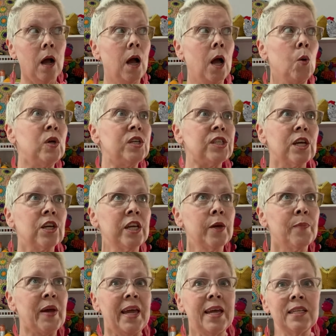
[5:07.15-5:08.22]
I wish I could get
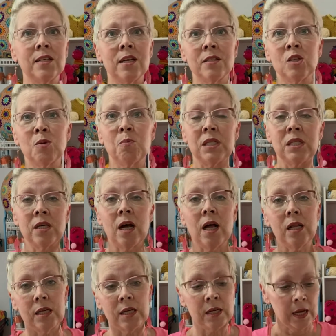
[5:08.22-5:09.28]
my hands on some
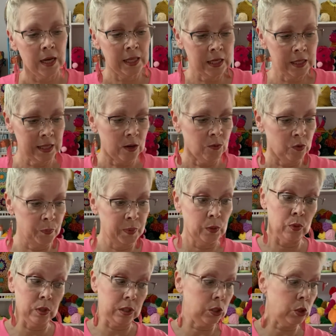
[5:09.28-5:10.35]
mandala. I think that would be
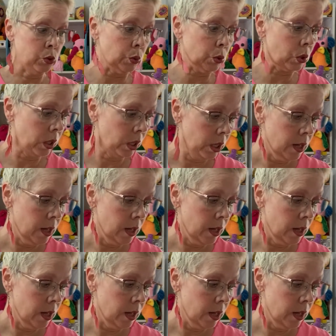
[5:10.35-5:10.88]
really cool.